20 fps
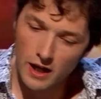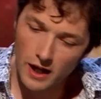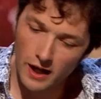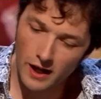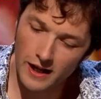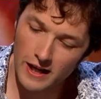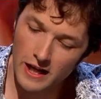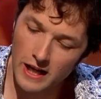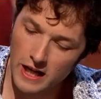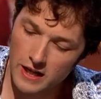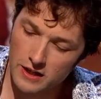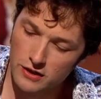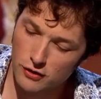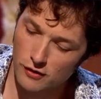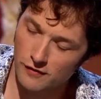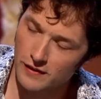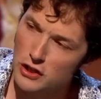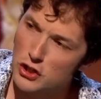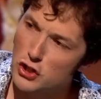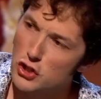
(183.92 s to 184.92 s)
uh,
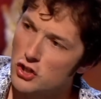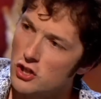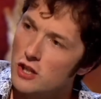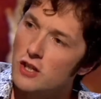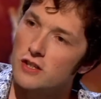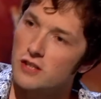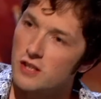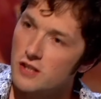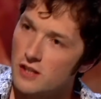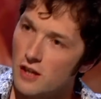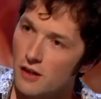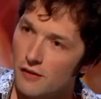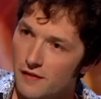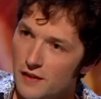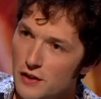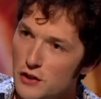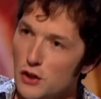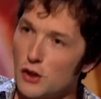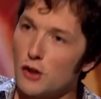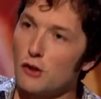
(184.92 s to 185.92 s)
sort of inserts itself
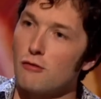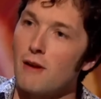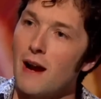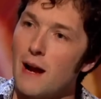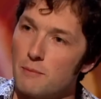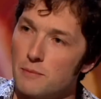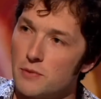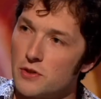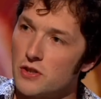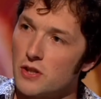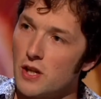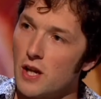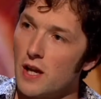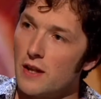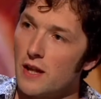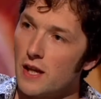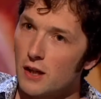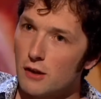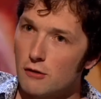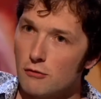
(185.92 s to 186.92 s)
into crabs
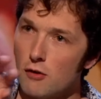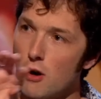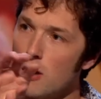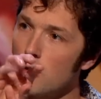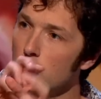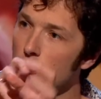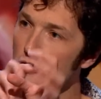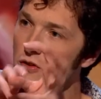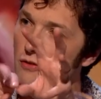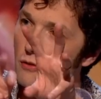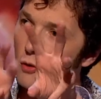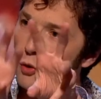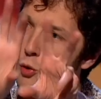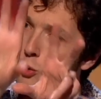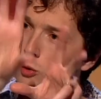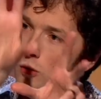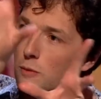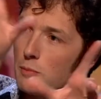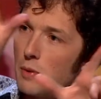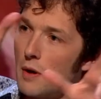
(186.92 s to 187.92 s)
and then grows through
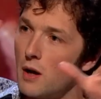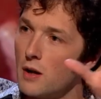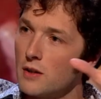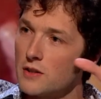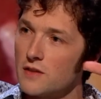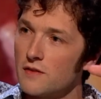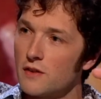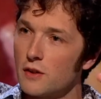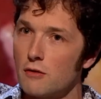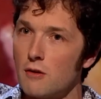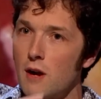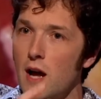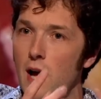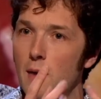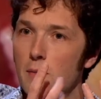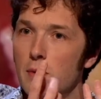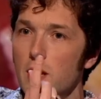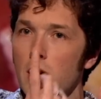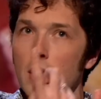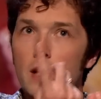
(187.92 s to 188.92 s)
all the parts of the
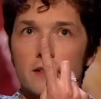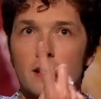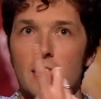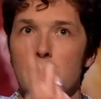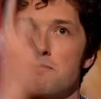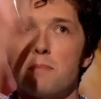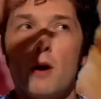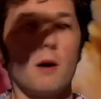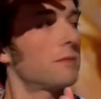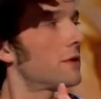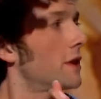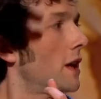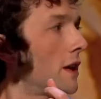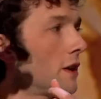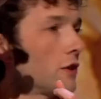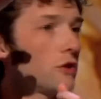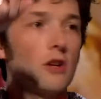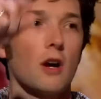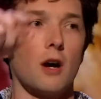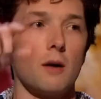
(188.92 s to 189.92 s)
crab till it pops out
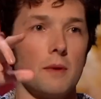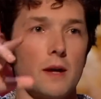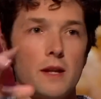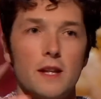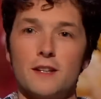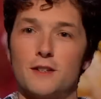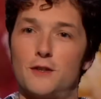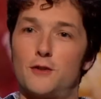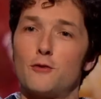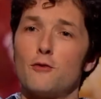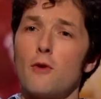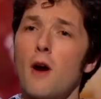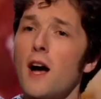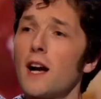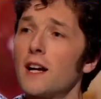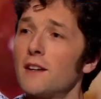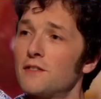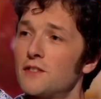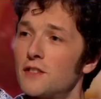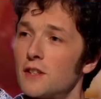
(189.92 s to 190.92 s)
the top and then
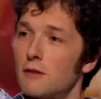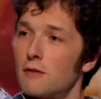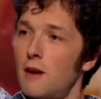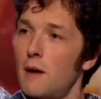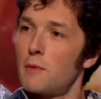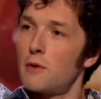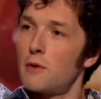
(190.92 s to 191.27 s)
drives the crab